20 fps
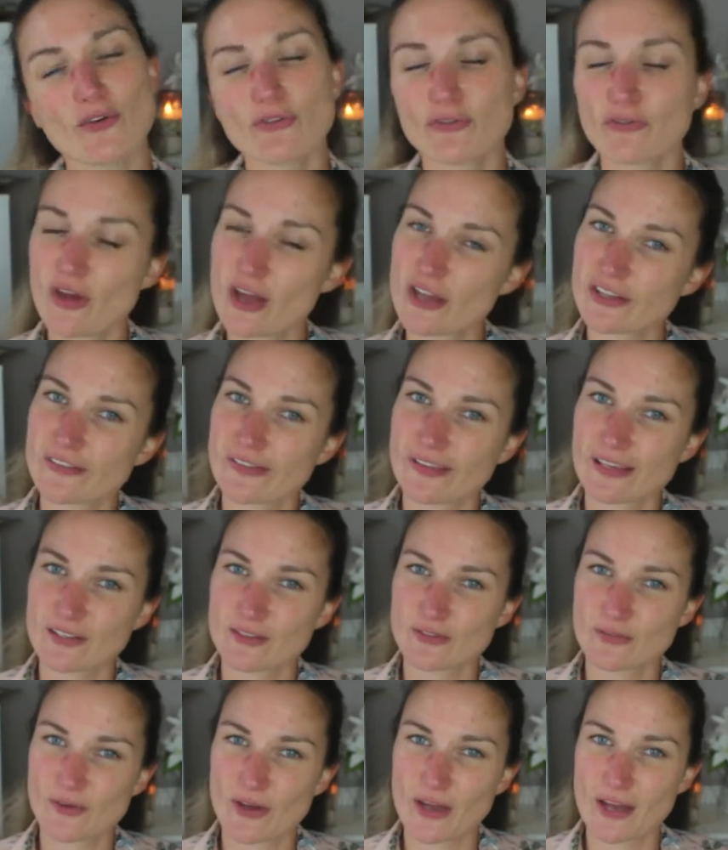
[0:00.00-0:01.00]
First
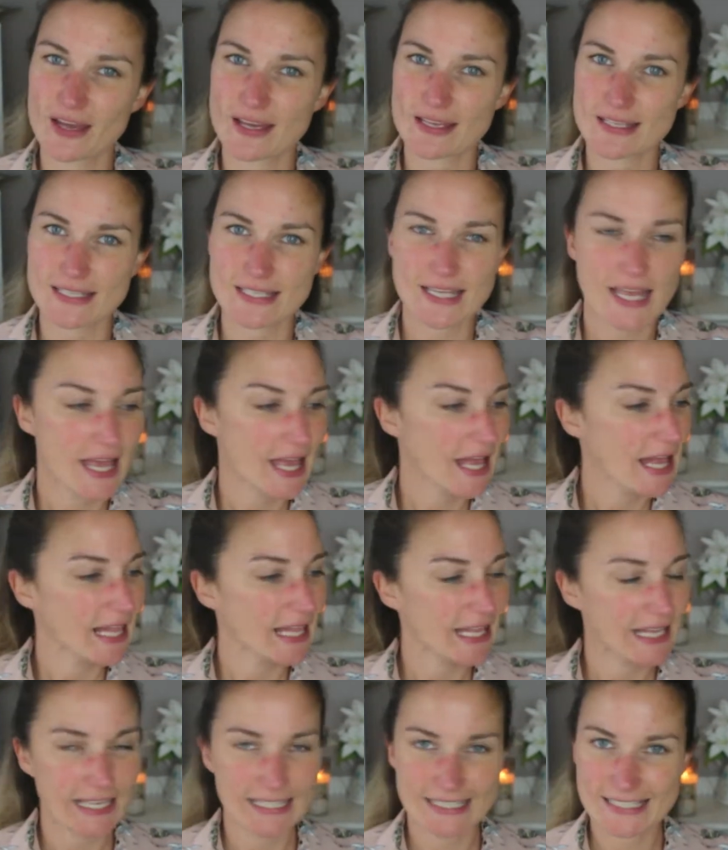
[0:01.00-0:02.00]
things first,
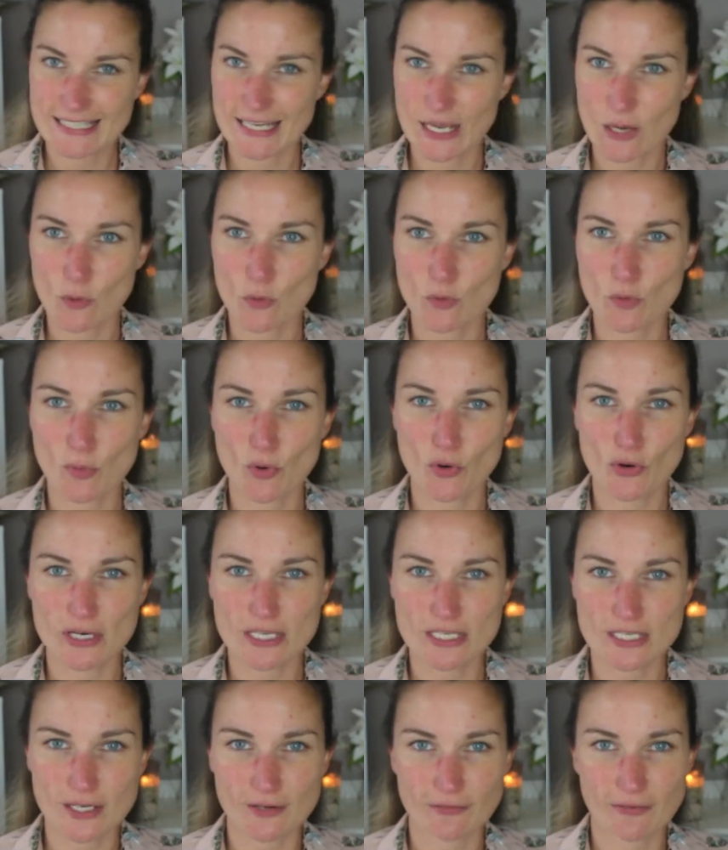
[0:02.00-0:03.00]
let's get all the boring
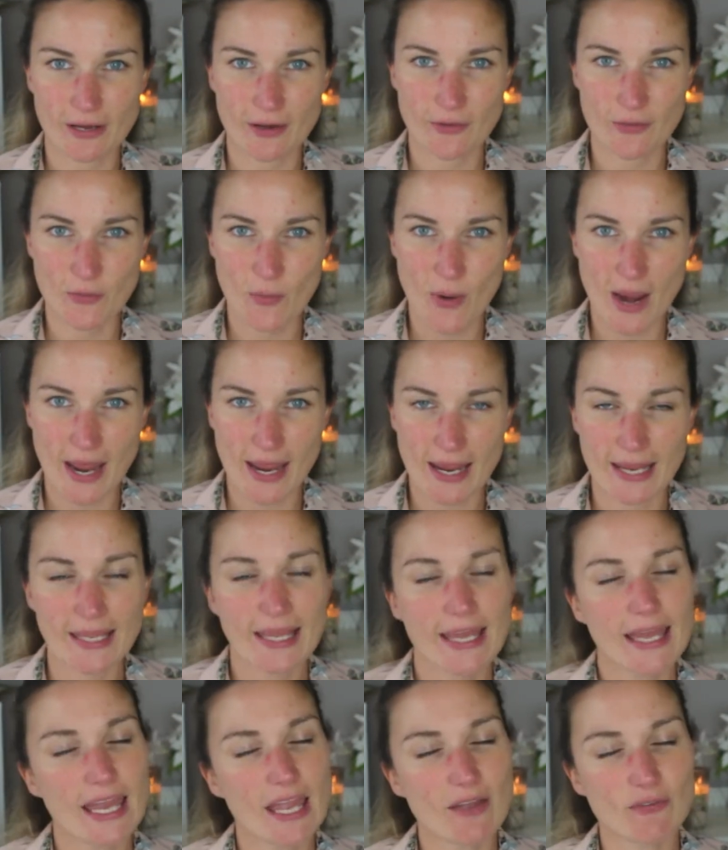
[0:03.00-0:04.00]
stuff out of the way.
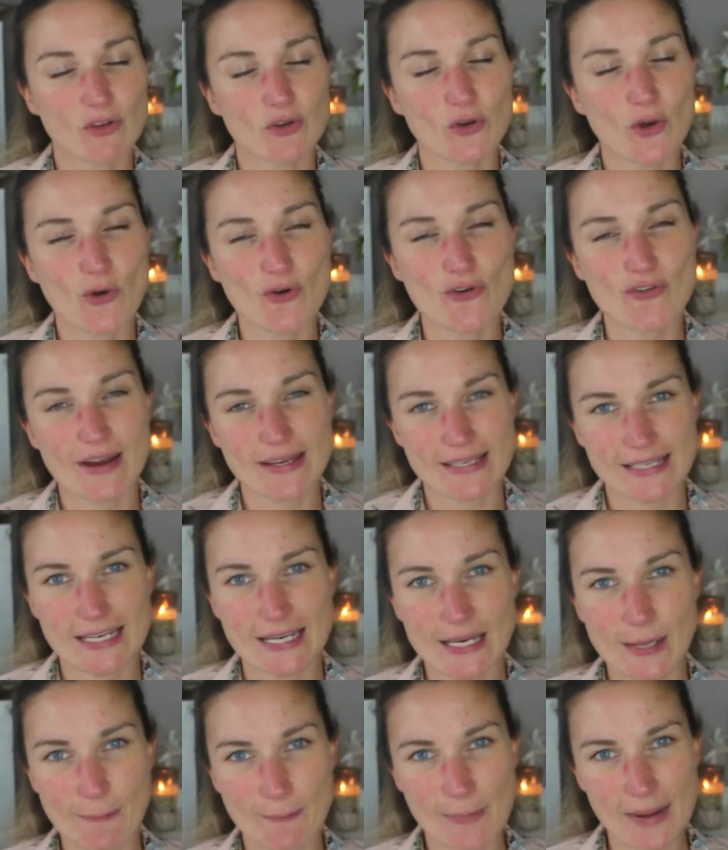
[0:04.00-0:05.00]
If you're not
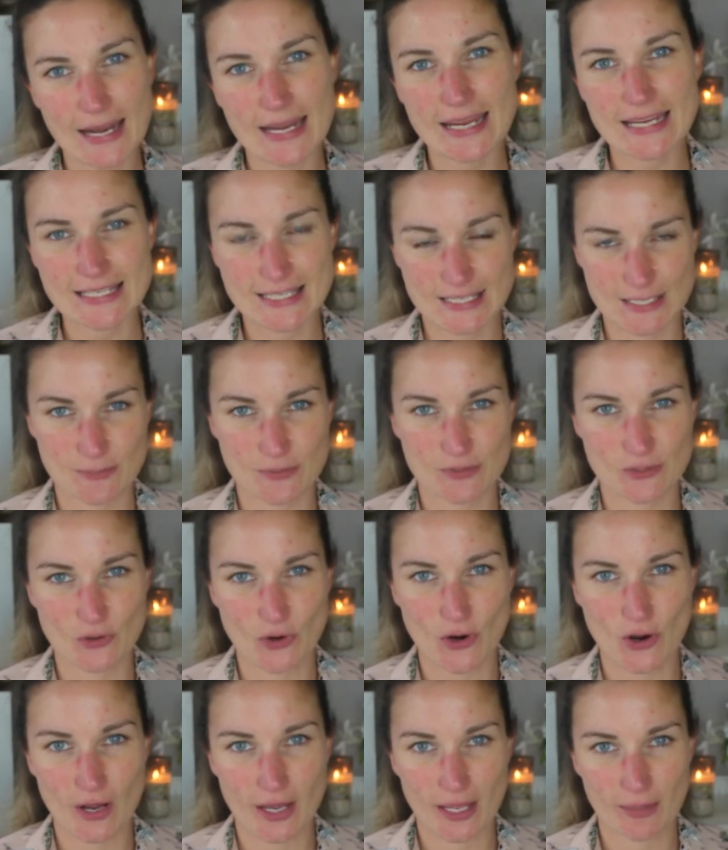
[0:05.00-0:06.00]
already, please
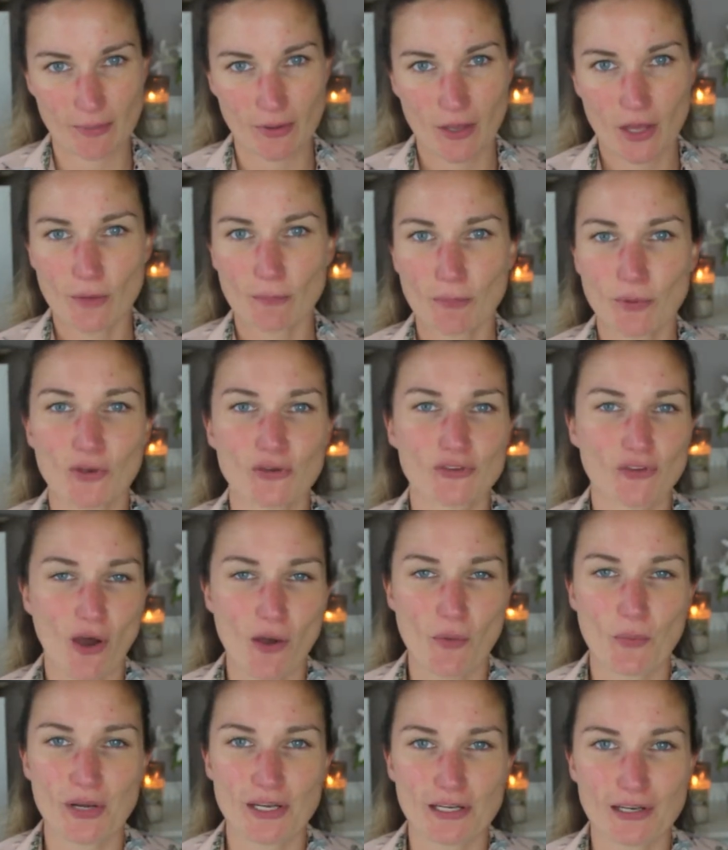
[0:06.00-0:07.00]
subscribe because
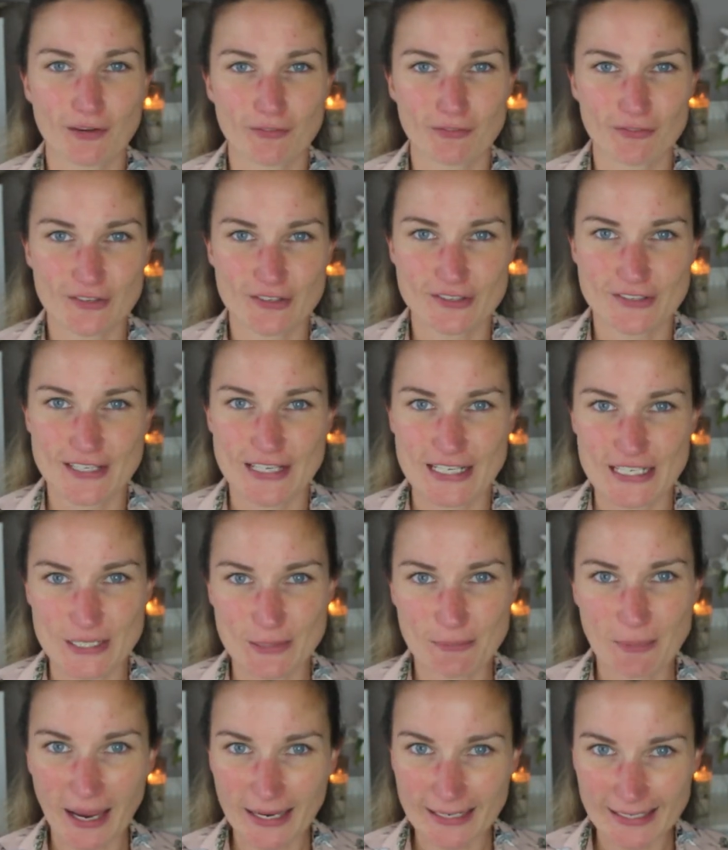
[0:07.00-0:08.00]
I would love to see you
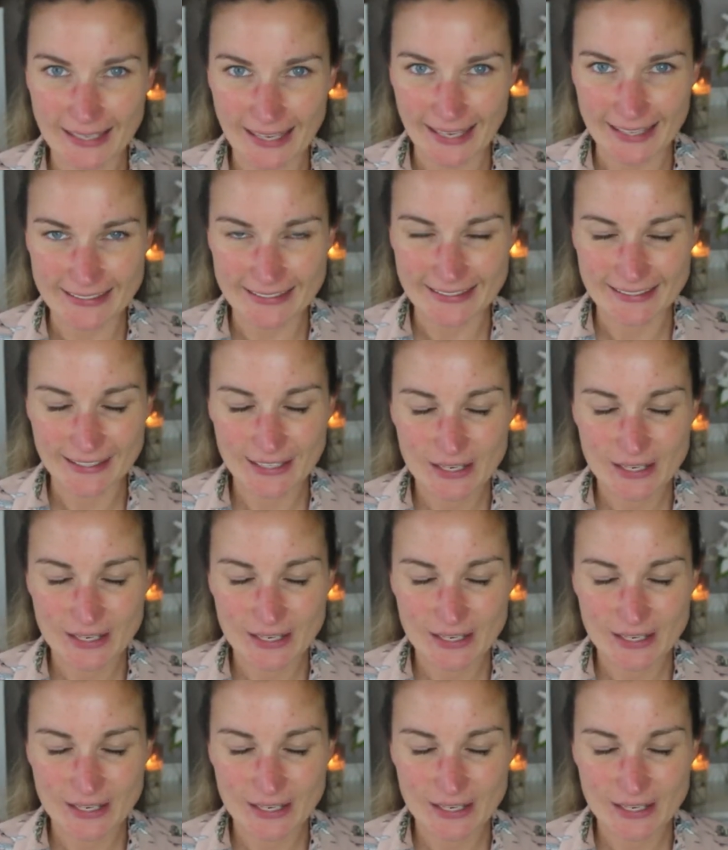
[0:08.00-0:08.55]
back again.